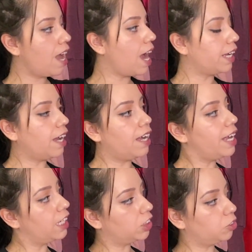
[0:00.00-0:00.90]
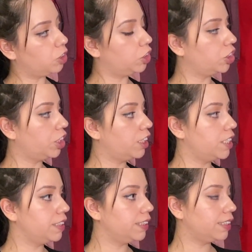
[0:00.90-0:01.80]
I got extra
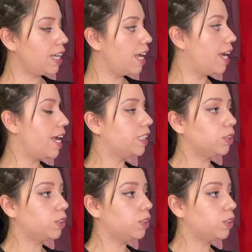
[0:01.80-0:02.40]
shirts and